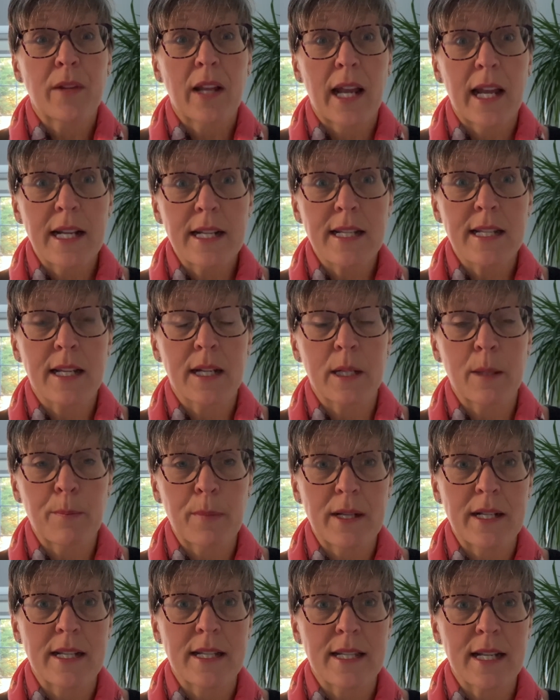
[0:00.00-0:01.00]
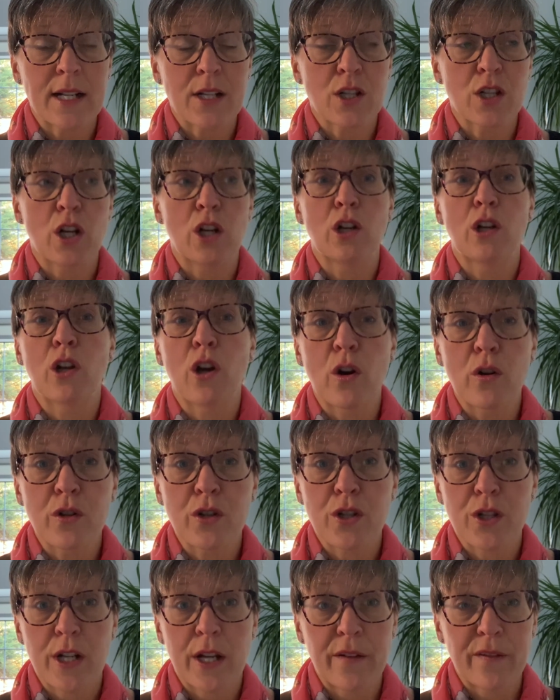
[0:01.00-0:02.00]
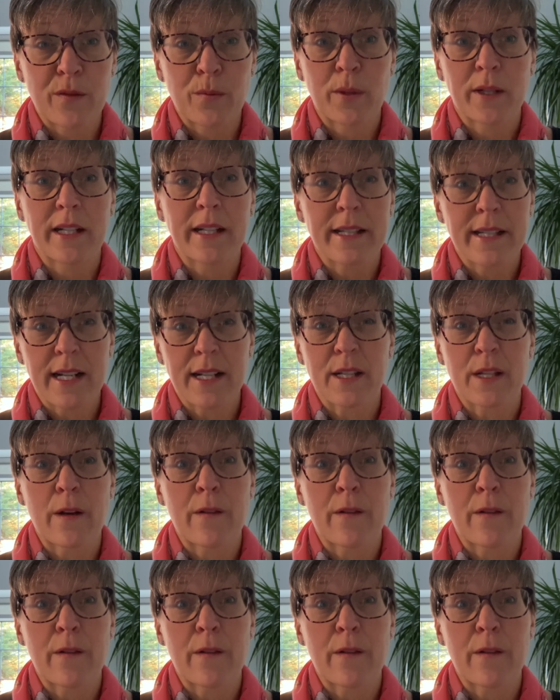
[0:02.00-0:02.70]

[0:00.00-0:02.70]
is going to be such a long shift when it does